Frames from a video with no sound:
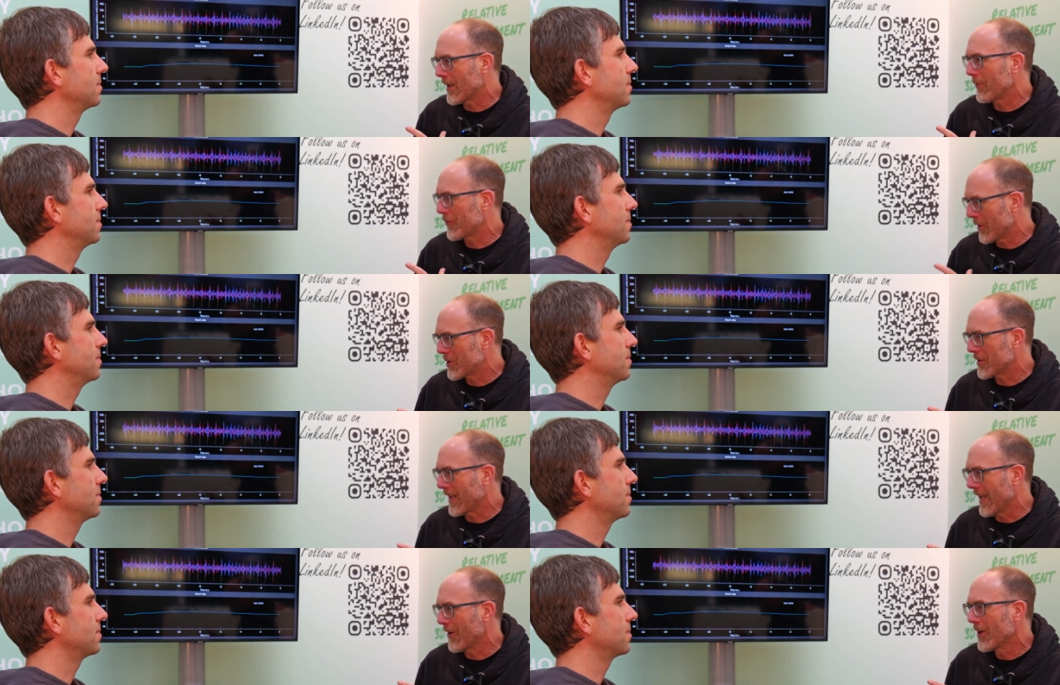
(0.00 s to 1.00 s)
Speaker 1: demonstration
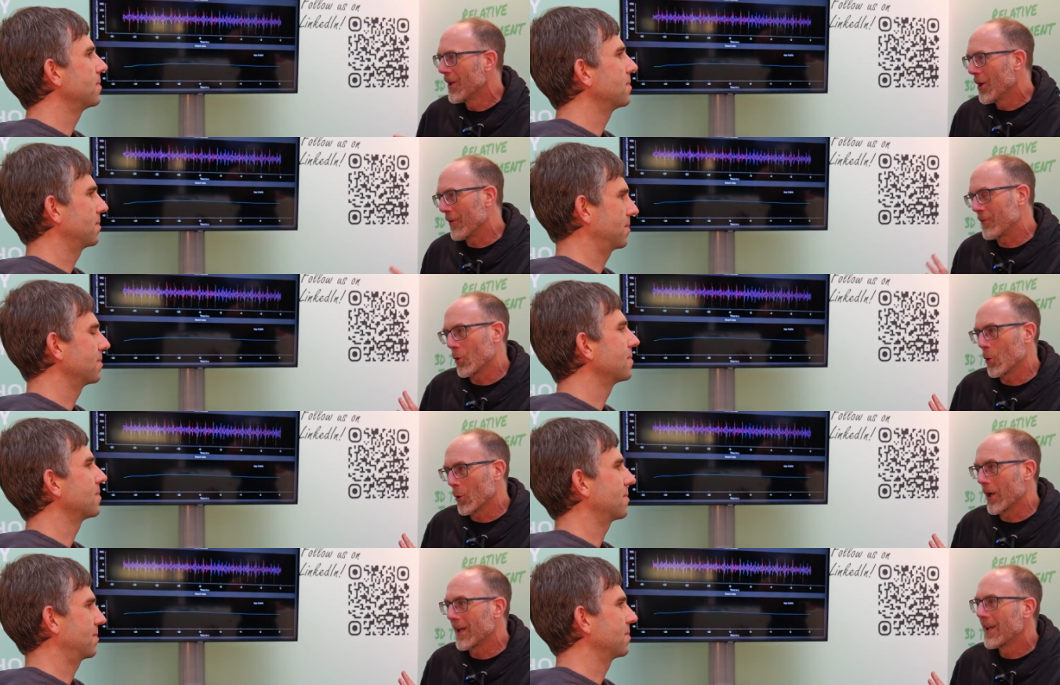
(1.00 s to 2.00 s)
here of
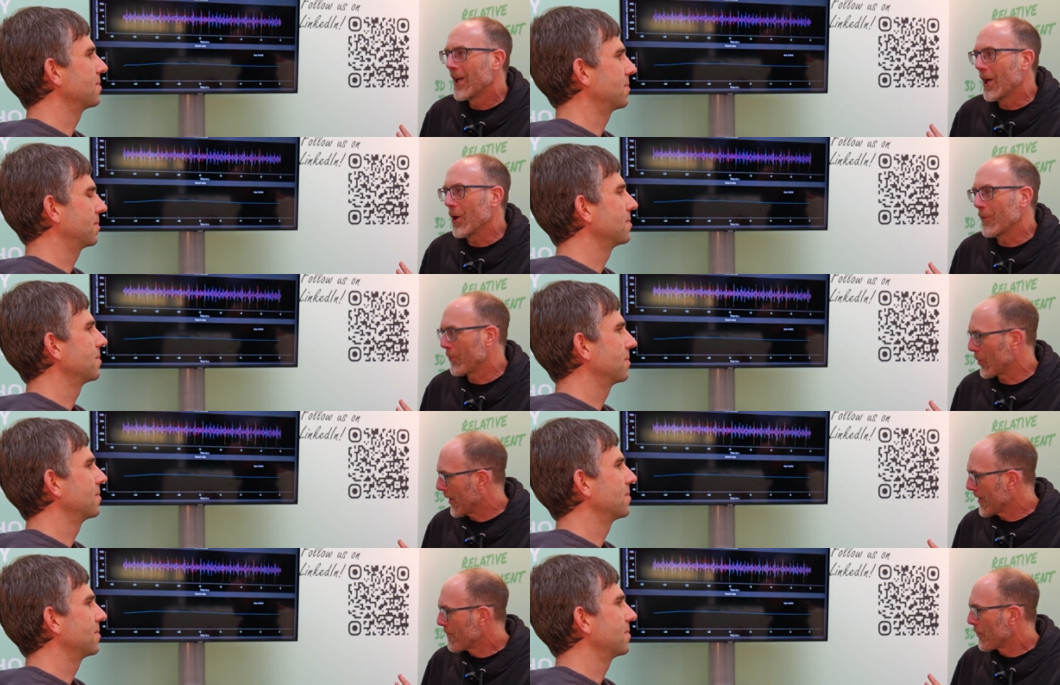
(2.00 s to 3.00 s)
your a
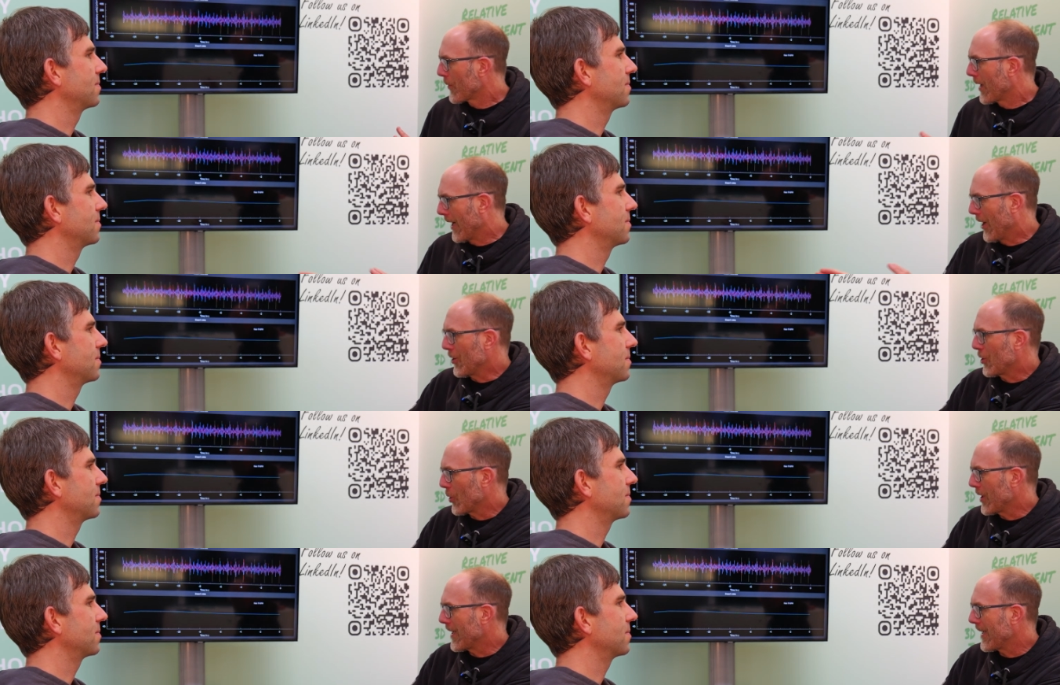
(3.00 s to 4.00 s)
product, and a
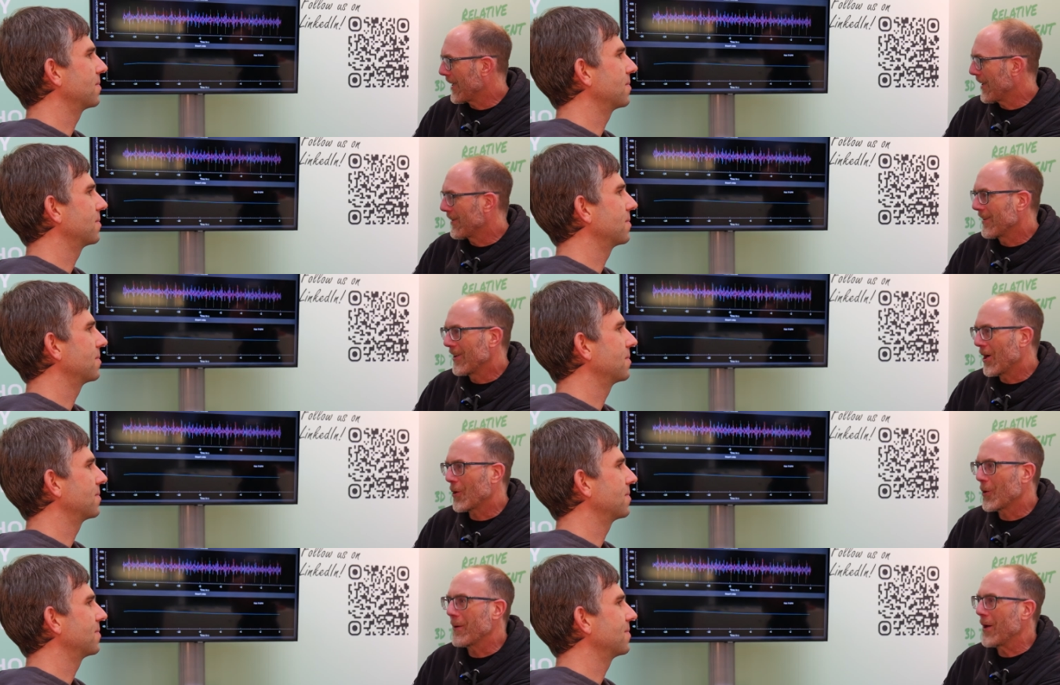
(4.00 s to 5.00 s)
colleague here
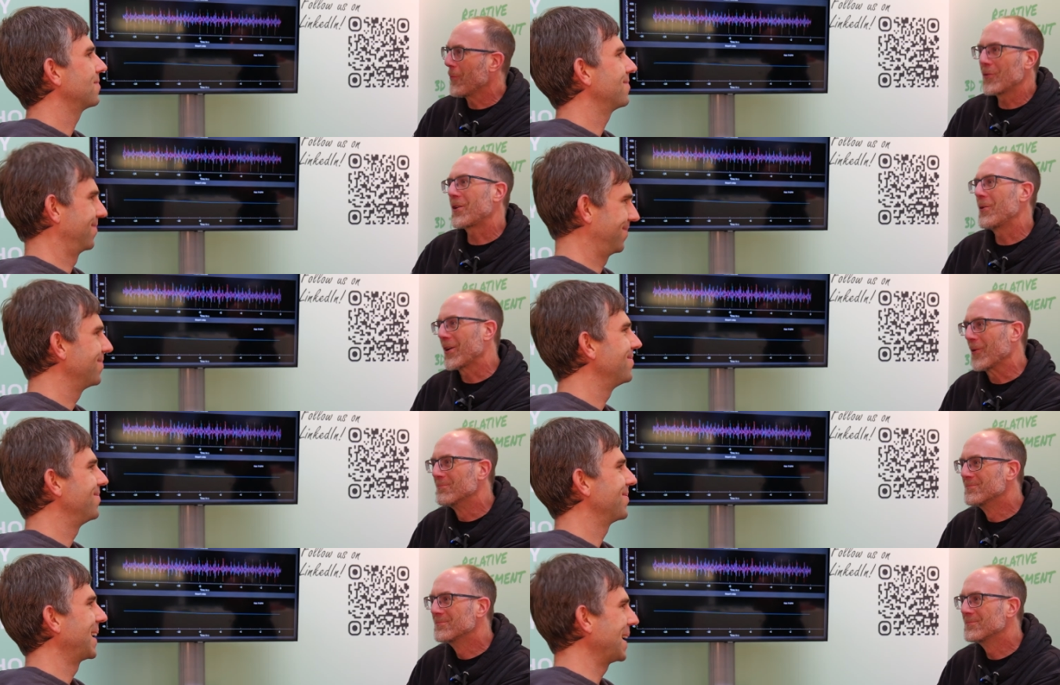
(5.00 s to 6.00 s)
lying on the bed. What's going on?
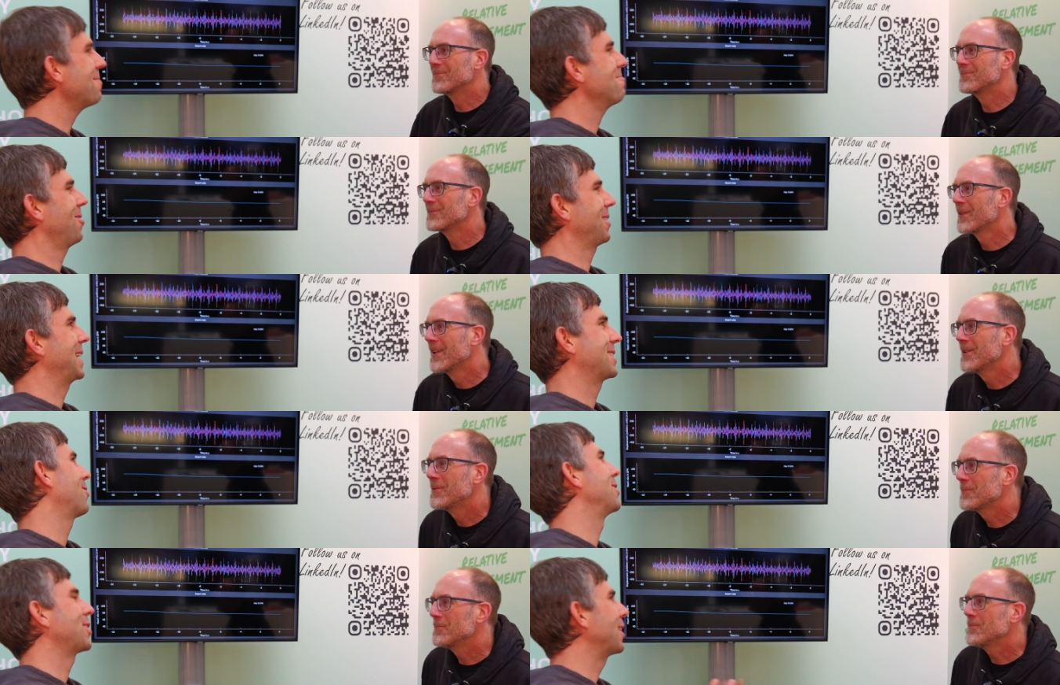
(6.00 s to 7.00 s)
Speaker 2: Yeah. Okay.
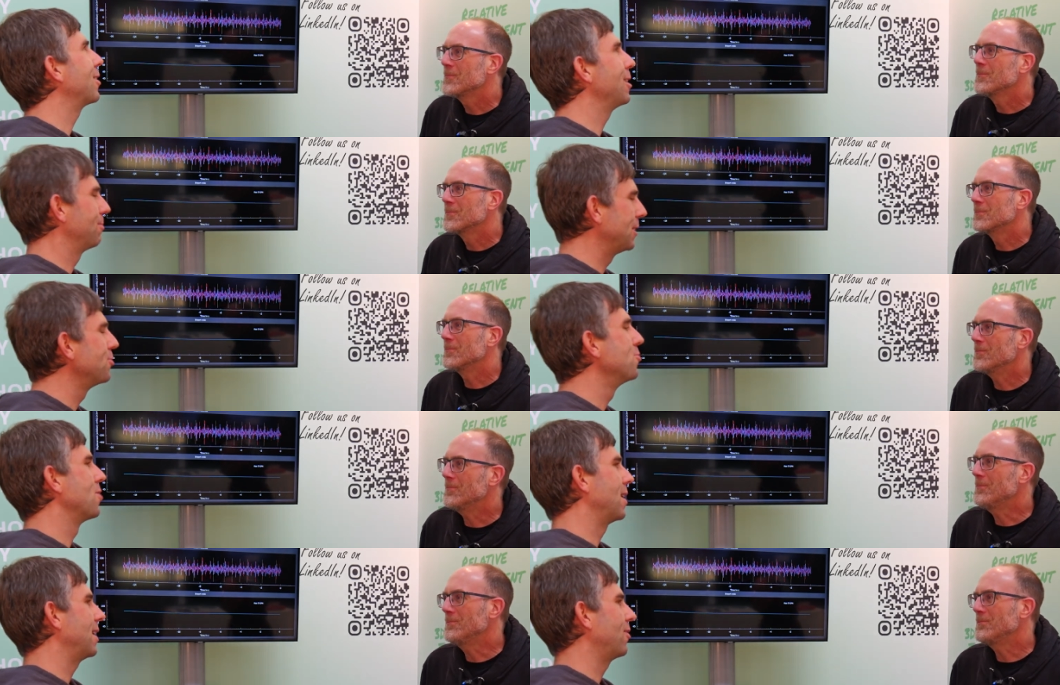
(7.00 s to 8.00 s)
So in general, we
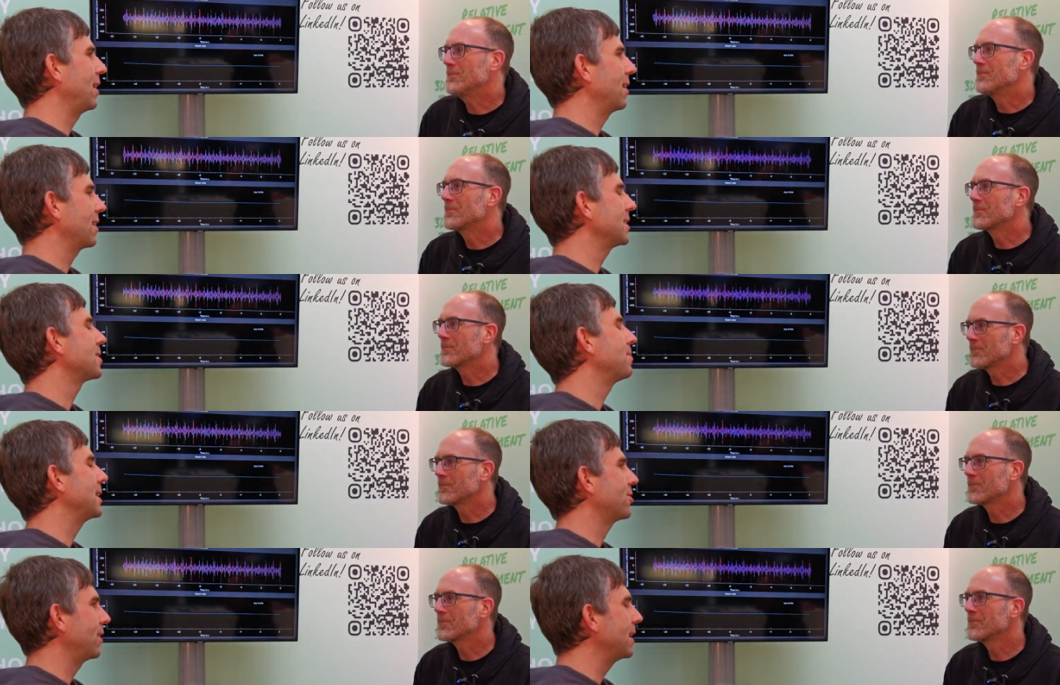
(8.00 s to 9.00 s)
do
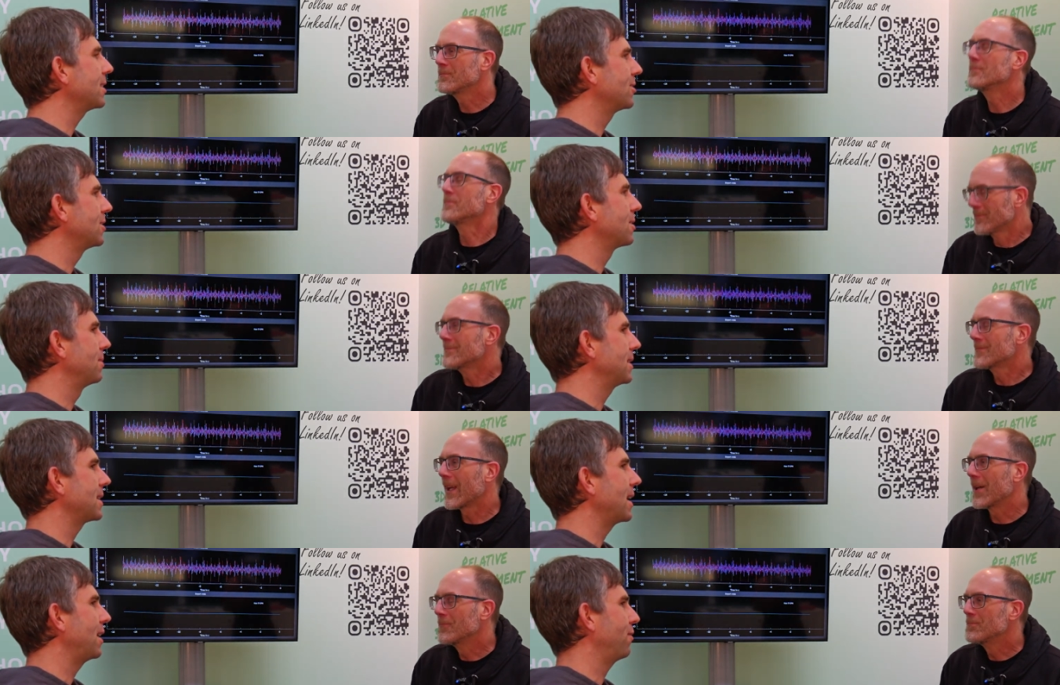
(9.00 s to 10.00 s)
customized radar system
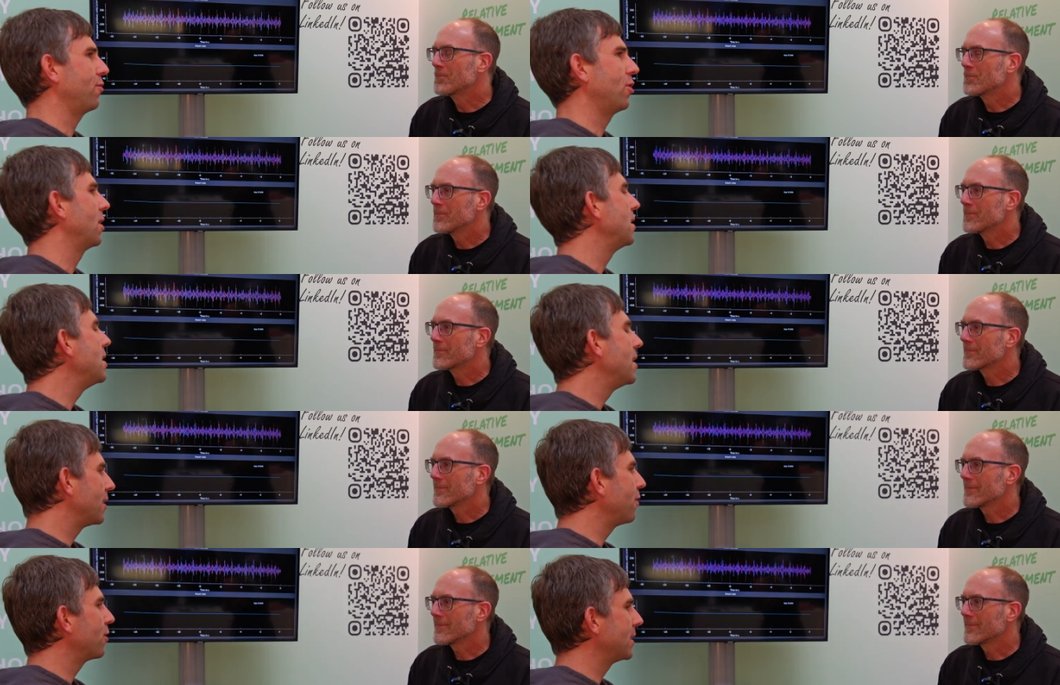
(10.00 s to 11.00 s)
design for
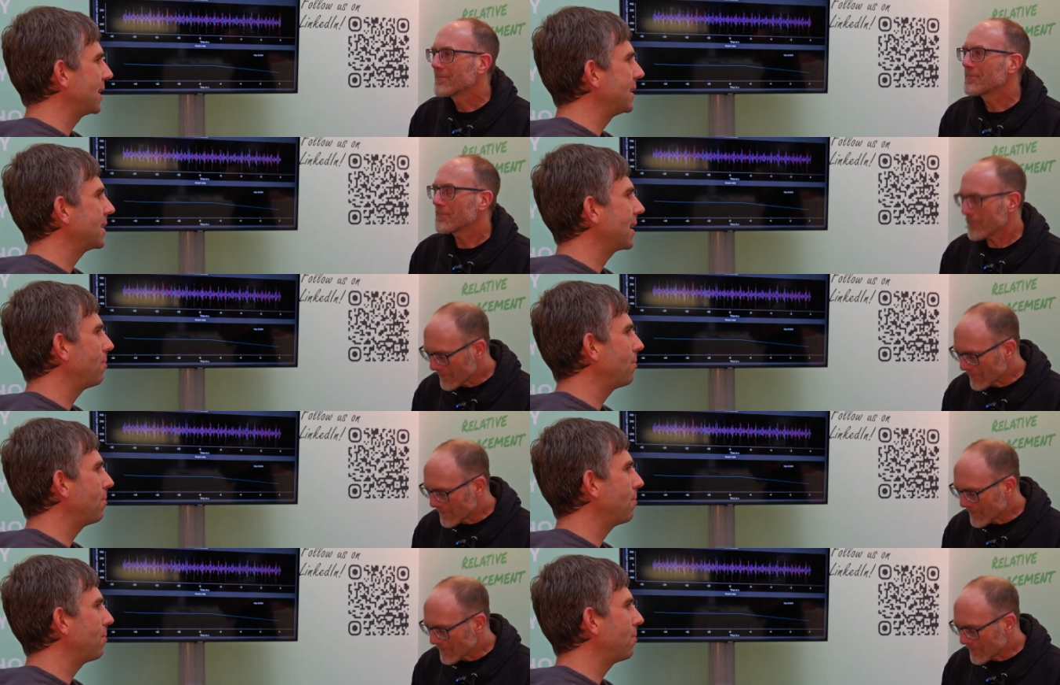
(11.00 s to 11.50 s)
different sensing